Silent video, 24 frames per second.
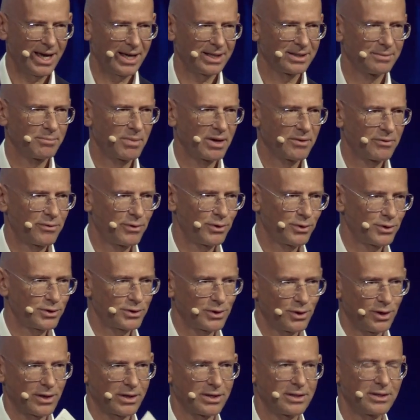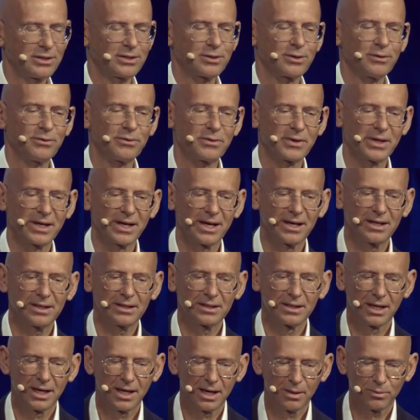had my first daughter, Sophia.
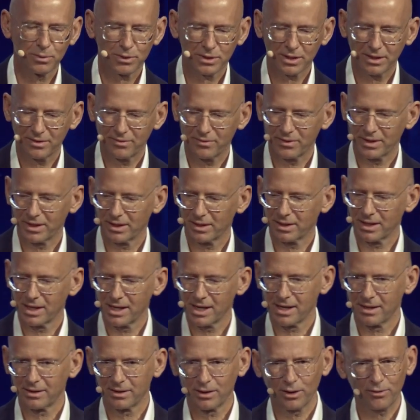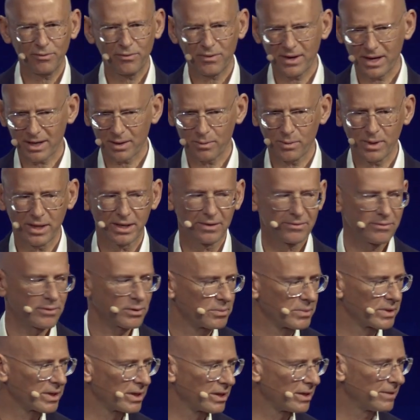I was living not far away from
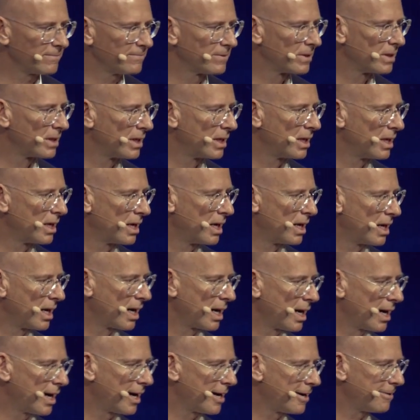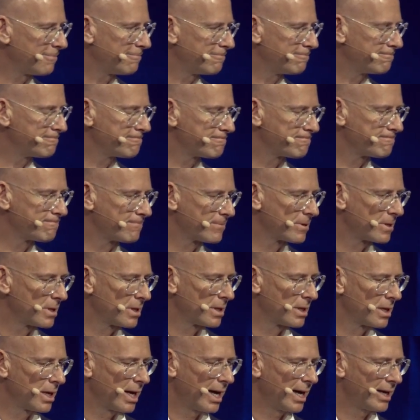here. And
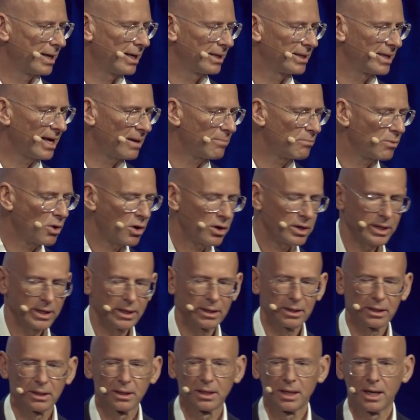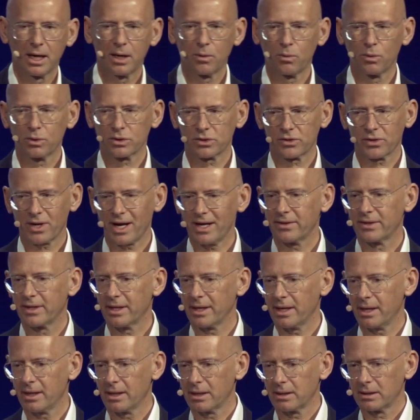in that morning, I was right
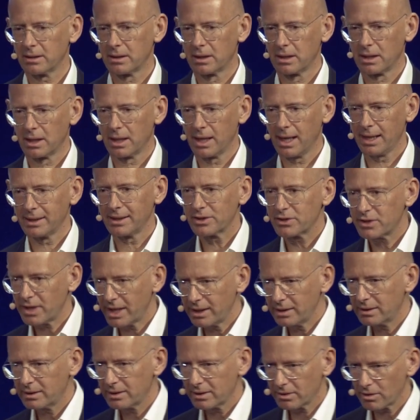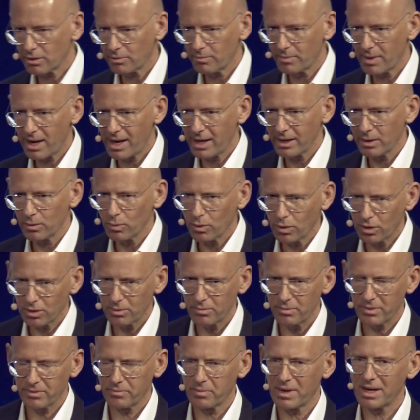there at the center of my
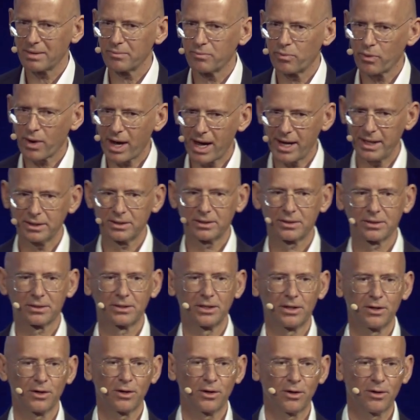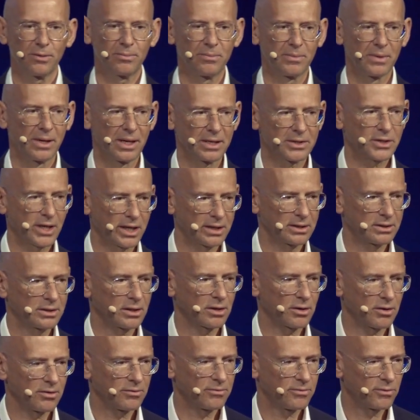warm and my bright, a center
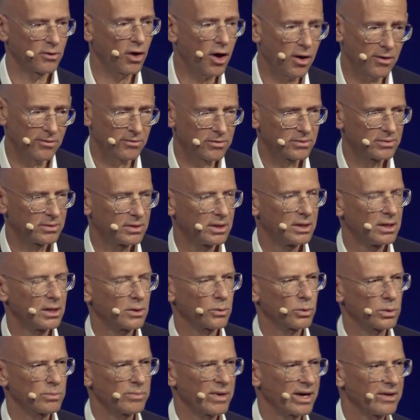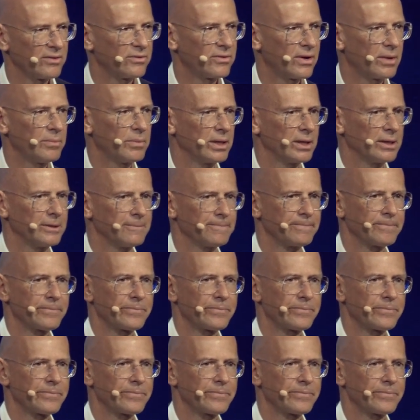of love with my family.